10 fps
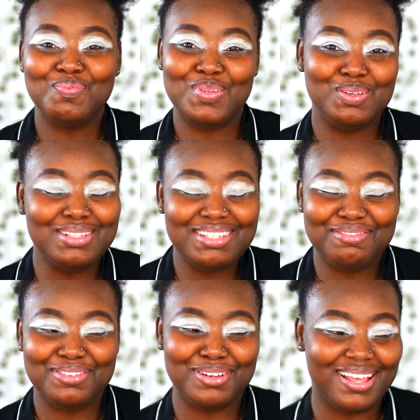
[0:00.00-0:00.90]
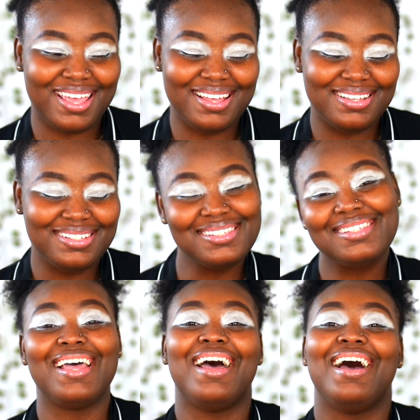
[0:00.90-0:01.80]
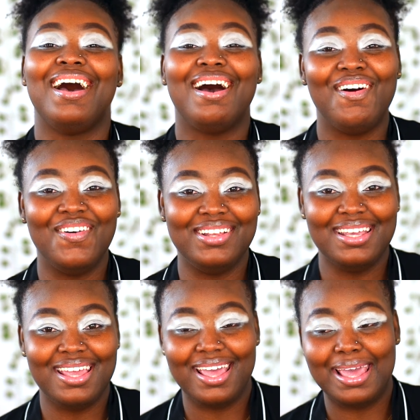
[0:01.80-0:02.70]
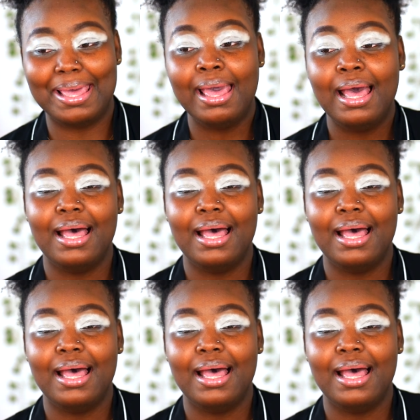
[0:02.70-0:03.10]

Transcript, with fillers: beauty vloggers on here,